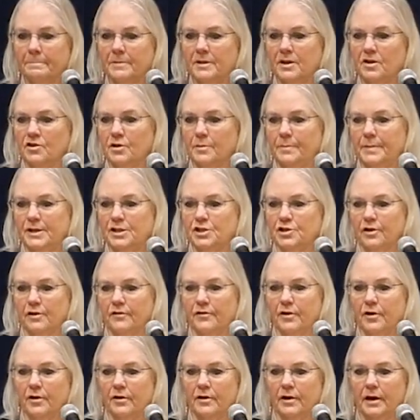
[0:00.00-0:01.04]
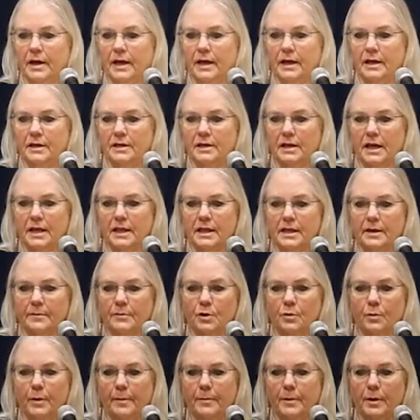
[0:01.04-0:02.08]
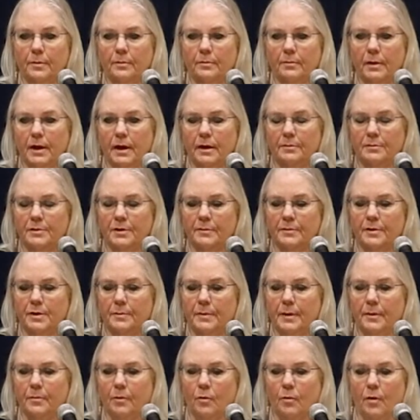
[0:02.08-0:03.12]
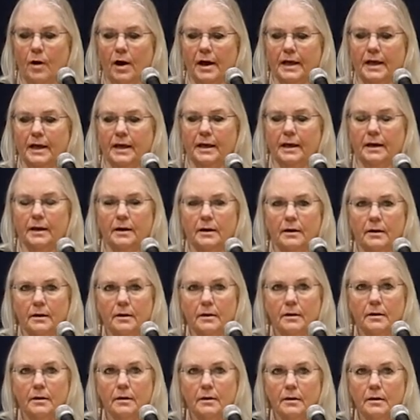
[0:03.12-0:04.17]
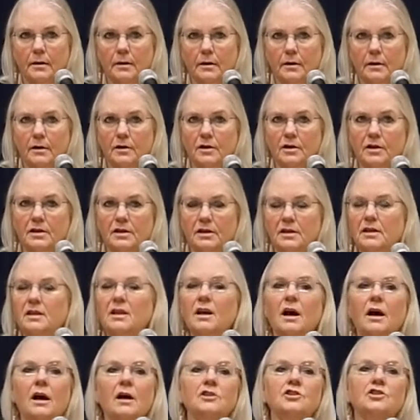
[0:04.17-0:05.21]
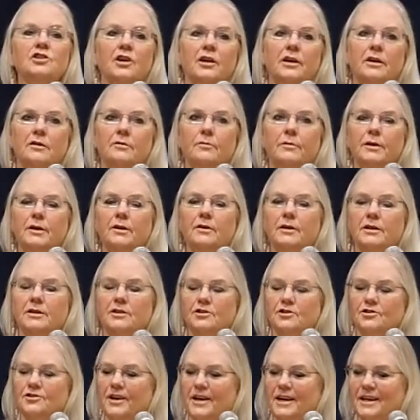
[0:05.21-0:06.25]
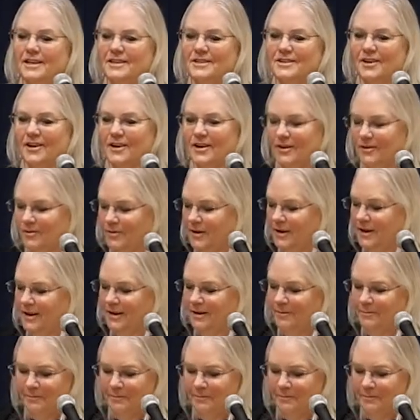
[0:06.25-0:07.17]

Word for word: There's a picture of her and, and some of the women, and um, some of the people walking in. You, I'll show you when you get your training started, Wendy.